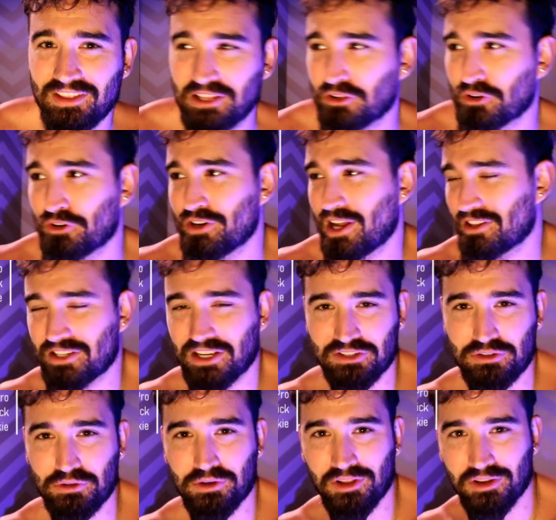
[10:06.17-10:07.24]
they learned not to
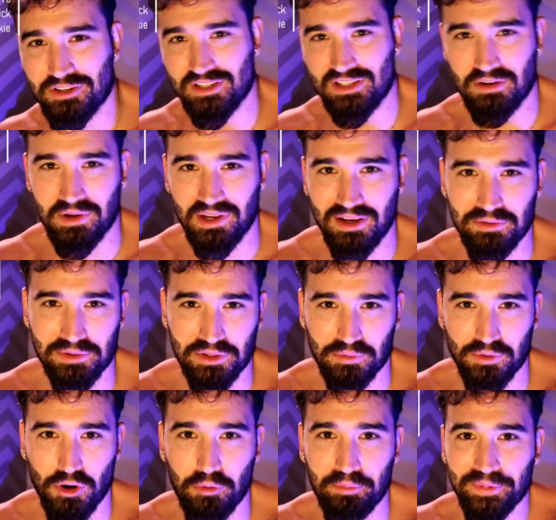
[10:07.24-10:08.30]
get too close because they would hit with the
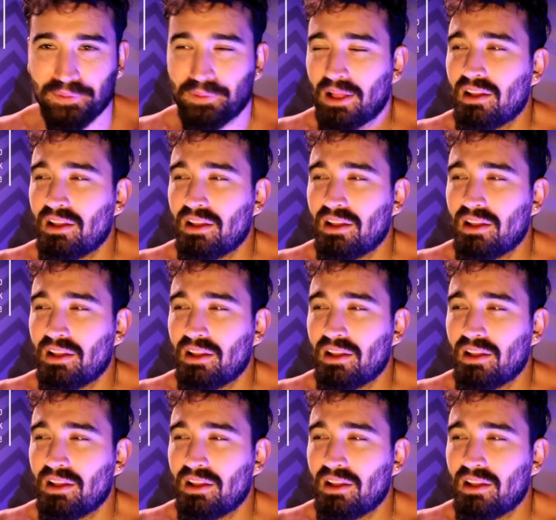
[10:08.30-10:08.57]
rope.